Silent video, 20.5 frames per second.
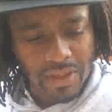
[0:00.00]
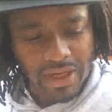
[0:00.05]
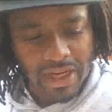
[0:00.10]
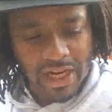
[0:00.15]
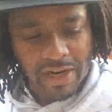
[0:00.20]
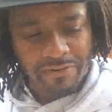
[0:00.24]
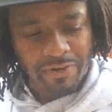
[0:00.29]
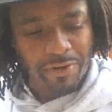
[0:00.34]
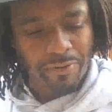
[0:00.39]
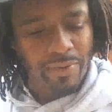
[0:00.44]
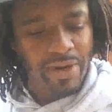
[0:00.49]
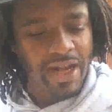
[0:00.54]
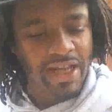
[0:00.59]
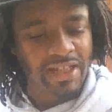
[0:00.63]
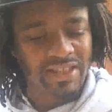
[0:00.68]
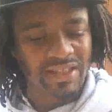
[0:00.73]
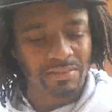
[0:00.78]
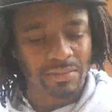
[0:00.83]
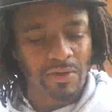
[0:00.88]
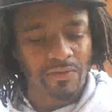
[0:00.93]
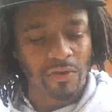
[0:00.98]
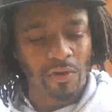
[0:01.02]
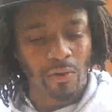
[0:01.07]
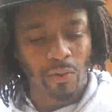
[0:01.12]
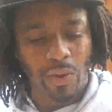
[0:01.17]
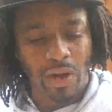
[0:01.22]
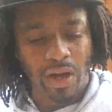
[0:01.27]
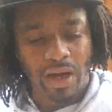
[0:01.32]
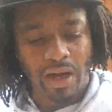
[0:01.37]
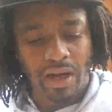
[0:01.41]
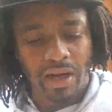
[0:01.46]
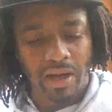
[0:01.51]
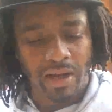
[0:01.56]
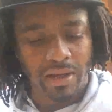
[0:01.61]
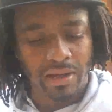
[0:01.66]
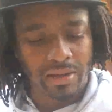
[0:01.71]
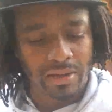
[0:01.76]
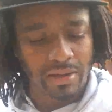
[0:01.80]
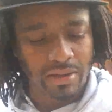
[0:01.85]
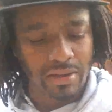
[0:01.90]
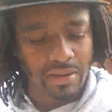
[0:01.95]
Every ransom of Hawa
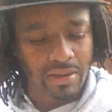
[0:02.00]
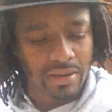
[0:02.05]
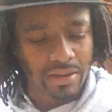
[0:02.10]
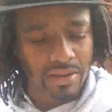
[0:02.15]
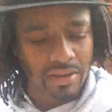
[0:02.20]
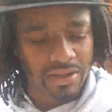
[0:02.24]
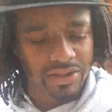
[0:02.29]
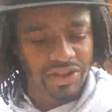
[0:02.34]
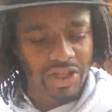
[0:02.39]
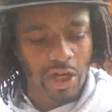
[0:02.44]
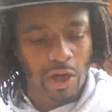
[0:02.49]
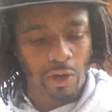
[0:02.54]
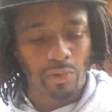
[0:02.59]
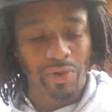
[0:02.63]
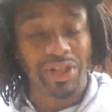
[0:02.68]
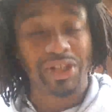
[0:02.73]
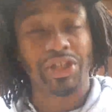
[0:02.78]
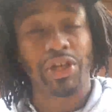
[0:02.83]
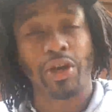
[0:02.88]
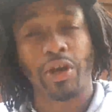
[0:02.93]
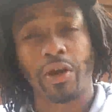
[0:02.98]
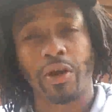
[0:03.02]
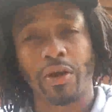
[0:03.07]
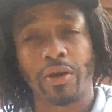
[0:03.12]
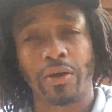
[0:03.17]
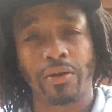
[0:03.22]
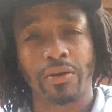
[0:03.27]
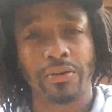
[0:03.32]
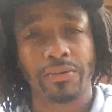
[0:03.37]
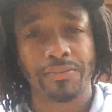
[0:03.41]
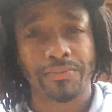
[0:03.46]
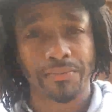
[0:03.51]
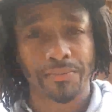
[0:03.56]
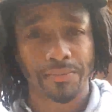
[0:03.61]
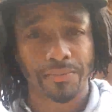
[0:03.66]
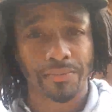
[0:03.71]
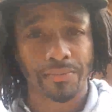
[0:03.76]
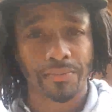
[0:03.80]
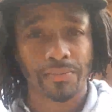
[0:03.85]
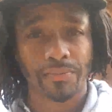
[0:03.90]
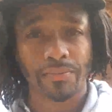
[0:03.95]
shall return.
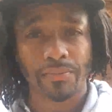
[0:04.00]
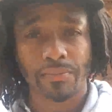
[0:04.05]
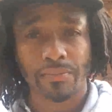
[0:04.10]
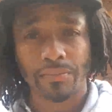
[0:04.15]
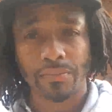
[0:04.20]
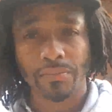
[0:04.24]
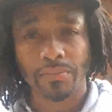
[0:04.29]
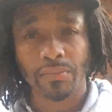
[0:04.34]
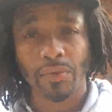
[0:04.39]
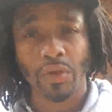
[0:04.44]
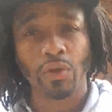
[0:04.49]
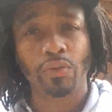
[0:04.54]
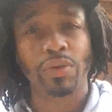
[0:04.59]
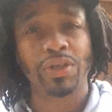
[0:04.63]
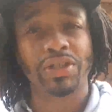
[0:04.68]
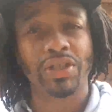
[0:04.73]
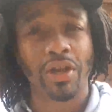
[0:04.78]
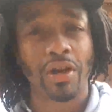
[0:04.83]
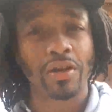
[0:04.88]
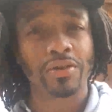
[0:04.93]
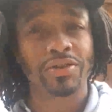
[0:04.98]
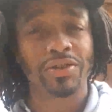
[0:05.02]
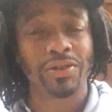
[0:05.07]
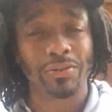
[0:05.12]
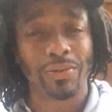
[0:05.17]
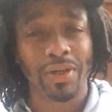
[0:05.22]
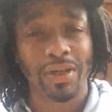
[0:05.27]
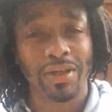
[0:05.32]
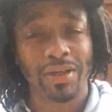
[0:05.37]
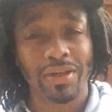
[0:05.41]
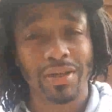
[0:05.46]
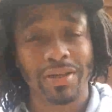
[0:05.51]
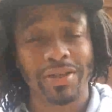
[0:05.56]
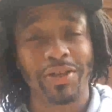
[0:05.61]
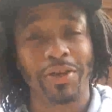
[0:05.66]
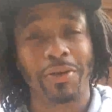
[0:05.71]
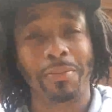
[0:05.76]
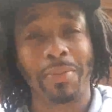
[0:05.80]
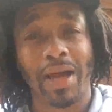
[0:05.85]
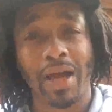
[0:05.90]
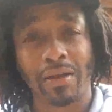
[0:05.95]
Return to what?
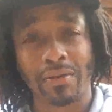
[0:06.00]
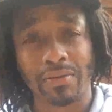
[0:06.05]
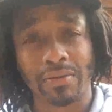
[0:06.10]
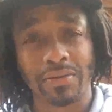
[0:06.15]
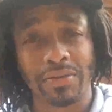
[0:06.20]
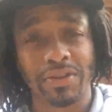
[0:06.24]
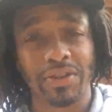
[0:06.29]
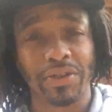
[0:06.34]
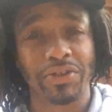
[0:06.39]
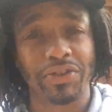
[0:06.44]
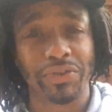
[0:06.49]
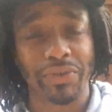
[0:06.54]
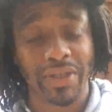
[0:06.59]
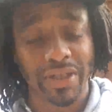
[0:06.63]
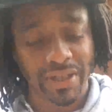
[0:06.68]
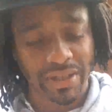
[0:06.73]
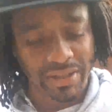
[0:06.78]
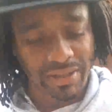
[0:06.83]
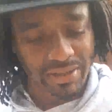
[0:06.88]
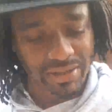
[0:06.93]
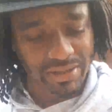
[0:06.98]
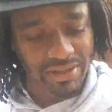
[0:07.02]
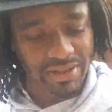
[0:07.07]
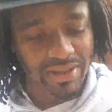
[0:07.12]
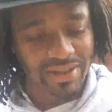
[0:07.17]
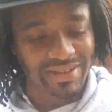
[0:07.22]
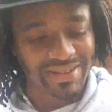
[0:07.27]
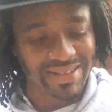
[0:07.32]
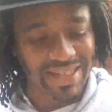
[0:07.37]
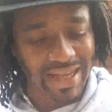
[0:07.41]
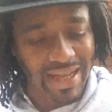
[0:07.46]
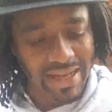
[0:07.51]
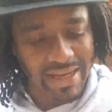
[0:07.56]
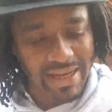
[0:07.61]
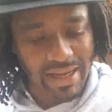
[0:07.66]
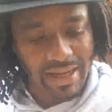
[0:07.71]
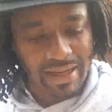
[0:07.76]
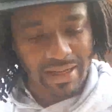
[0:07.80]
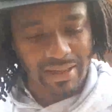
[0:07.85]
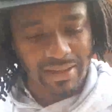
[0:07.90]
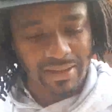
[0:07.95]
Your mountains, your trees,
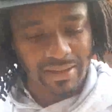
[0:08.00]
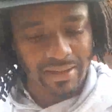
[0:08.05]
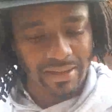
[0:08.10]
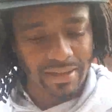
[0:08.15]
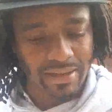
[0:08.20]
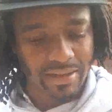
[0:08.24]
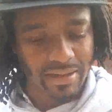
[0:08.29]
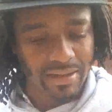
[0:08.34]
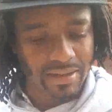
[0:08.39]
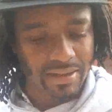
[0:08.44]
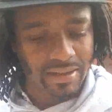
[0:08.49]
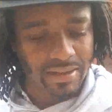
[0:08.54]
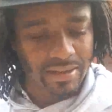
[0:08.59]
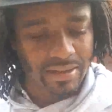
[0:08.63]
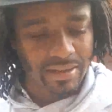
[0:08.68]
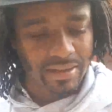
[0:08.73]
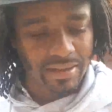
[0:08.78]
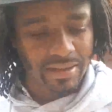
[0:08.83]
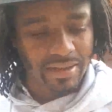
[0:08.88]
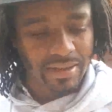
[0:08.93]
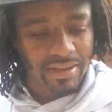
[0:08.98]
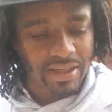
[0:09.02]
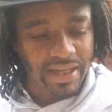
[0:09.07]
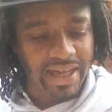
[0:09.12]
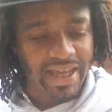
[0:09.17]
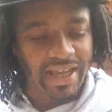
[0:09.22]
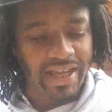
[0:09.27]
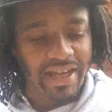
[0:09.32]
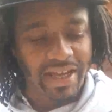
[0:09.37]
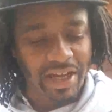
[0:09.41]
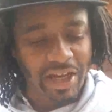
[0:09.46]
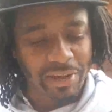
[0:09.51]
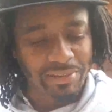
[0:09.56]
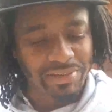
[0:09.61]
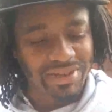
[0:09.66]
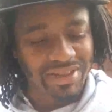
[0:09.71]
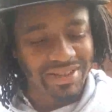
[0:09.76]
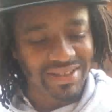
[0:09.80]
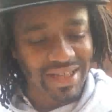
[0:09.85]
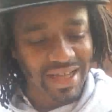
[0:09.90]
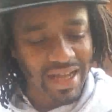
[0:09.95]
Zion. And come
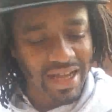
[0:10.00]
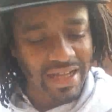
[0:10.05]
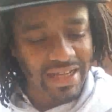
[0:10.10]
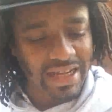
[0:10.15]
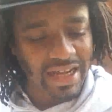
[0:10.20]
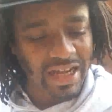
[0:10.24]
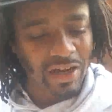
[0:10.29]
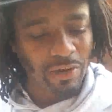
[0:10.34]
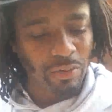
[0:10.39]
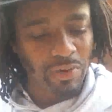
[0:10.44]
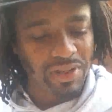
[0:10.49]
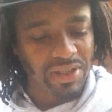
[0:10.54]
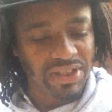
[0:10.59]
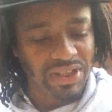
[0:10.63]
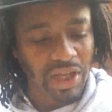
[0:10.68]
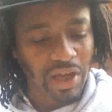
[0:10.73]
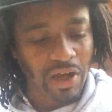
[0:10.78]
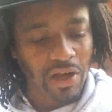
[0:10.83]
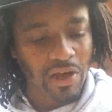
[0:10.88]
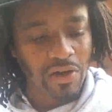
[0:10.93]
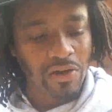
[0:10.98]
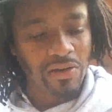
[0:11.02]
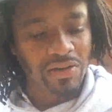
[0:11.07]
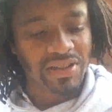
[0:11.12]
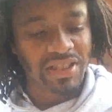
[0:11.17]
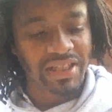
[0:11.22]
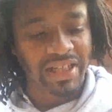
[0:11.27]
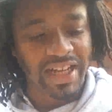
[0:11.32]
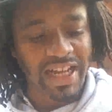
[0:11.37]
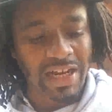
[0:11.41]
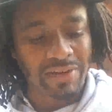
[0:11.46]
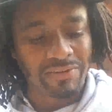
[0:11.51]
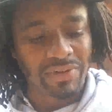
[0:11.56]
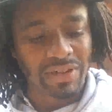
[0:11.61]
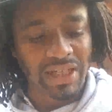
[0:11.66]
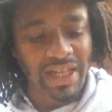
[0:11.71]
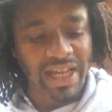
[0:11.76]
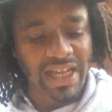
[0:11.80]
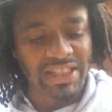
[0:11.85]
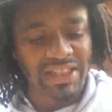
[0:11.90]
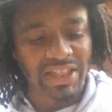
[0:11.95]
to Zion with songs and
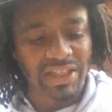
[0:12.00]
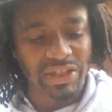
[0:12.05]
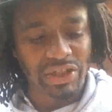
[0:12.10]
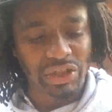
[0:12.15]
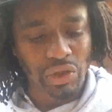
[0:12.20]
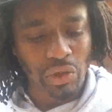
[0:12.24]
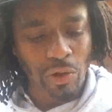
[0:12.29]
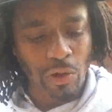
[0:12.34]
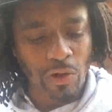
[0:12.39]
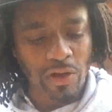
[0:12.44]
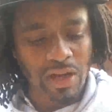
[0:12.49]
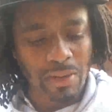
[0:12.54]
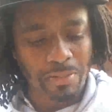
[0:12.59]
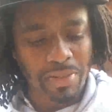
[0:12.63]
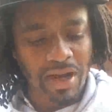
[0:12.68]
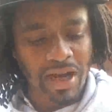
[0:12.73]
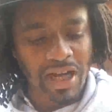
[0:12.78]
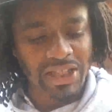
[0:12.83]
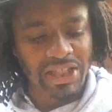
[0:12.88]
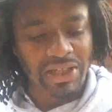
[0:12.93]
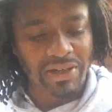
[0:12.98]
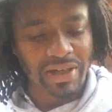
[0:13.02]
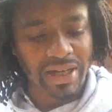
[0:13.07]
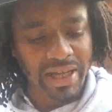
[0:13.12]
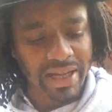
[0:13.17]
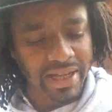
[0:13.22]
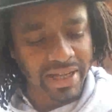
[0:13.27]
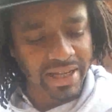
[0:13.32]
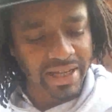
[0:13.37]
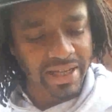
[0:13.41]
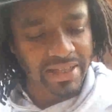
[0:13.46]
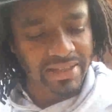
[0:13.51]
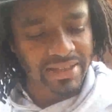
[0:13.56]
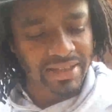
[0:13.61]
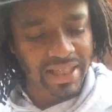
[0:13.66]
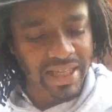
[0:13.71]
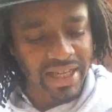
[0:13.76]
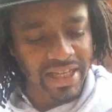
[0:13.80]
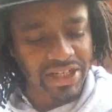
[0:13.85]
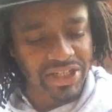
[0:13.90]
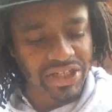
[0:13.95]
everlasting joy upon their heads.
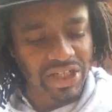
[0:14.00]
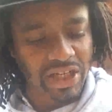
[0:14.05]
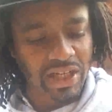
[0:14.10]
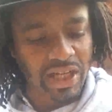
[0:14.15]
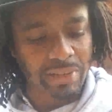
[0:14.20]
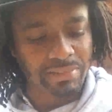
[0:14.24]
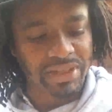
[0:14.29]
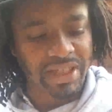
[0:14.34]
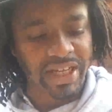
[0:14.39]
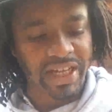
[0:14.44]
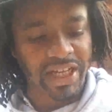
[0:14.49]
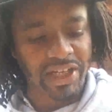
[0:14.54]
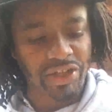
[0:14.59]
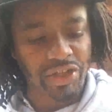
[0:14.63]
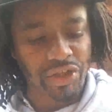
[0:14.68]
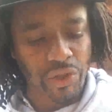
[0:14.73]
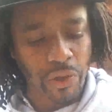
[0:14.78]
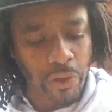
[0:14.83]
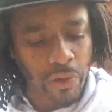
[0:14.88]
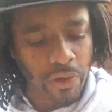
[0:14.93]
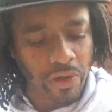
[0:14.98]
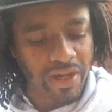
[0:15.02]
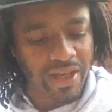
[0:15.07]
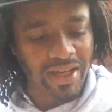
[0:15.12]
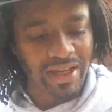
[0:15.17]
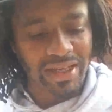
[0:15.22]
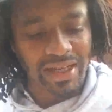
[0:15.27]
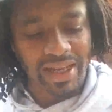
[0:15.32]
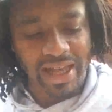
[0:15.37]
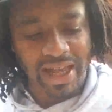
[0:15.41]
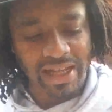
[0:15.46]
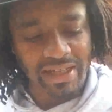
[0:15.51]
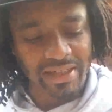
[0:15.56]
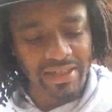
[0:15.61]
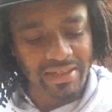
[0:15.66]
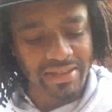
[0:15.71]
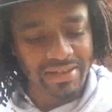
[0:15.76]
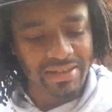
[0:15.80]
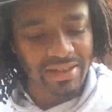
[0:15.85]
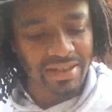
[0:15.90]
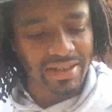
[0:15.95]
They shall obtain joy and
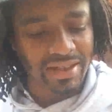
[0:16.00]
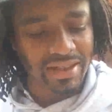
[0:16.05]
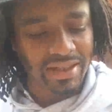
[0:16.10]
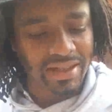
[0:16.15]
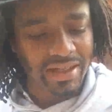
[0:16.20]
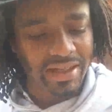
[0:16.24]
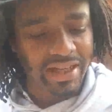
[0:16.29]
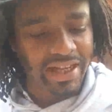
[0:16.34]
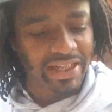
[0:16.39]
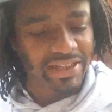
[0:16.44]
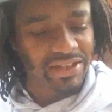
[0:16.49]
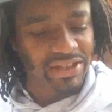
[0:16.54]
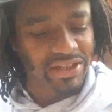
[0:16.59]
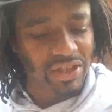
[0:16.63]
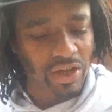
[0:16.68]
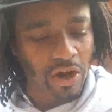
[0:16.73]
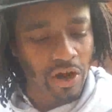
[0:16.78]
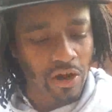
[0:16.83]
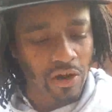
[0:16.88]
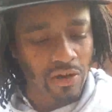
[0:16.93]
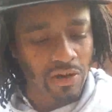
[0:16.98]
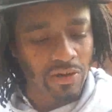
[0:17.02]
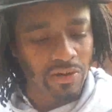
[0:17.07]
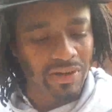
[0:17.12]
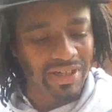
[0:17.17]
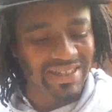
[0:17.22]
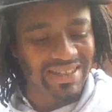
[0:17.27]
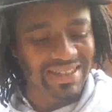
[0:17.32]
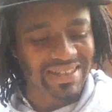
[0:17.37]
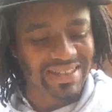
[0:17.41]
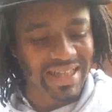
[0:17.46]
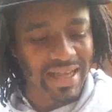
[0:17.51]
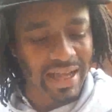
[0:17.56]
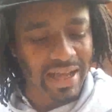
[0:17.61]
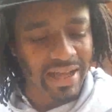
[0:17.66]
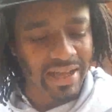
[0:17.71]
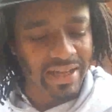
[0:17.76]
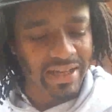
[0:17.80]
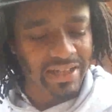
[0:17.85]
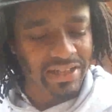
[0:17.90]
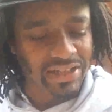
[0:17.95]
gladness, and sorrow and
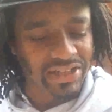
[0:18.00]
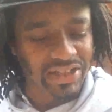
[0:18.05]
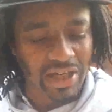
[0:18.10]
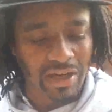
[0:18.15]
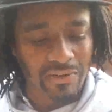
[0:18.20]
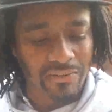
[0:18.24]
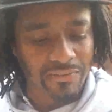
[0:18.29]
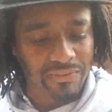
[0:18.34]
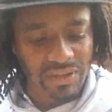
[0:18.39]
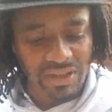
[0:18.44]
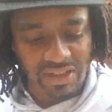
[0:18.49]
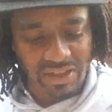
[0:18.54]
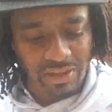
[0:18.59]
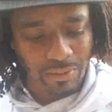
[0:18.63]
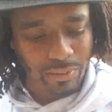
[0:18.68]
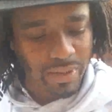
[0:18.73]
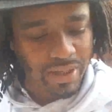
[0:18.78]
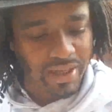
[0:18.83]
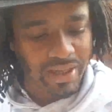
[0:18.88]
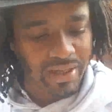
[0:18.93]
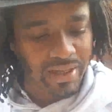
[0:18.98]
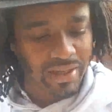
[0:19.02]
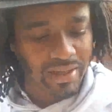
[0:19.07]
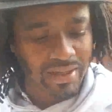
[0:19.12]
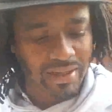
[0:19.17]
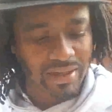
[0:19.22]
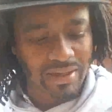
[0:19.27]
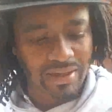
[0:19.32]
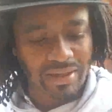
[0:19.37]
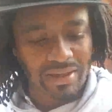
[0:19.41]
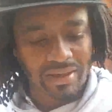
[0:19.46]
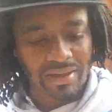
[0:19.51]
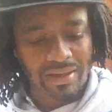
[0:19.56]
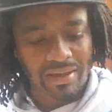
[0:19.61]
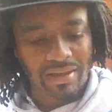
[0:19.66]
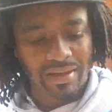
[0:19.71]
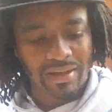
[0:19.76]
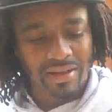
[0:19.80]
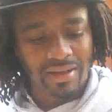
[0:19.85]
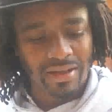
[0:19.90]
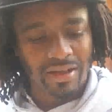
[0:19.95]
sighing shall flee away.
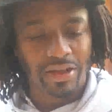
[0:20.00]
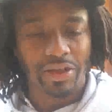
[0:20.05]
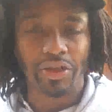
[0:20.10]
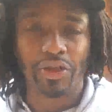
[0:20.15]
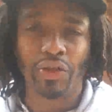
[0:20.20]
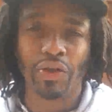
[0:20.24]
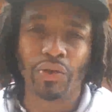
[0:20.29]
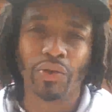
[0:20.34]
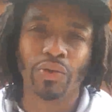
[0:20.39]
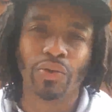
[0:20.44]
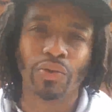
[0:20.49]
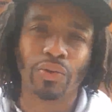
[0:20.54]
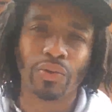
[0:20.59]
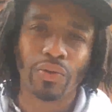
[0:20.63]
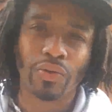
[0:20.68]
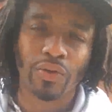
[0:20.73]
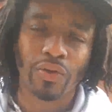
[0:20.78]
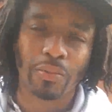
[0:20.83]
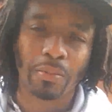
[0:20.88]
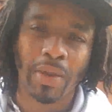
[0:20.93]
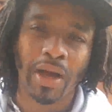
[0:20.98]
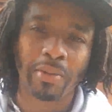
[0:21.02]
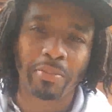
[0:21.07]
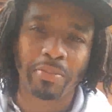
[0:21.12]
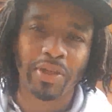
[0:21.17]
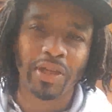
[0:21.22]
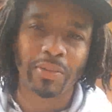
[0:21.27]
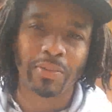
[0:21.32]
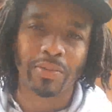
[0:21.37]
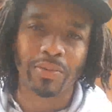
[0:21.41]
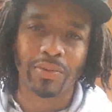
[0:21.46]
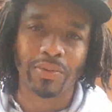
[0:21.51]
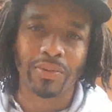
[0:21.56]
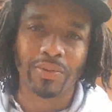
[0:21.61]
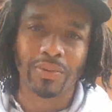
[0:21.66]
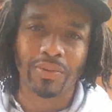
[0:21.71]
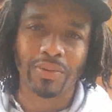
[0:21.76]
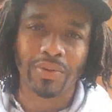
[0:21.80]
You, my people,